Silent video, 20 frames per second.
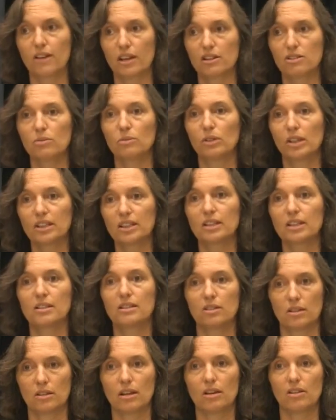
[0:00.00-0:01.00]
as you listen
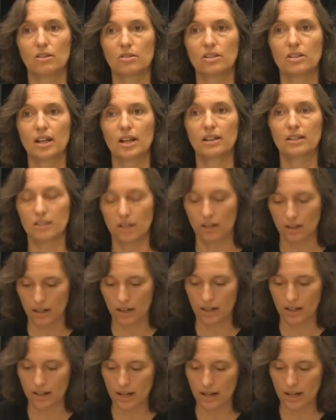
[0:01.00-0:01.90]
to the other side talk.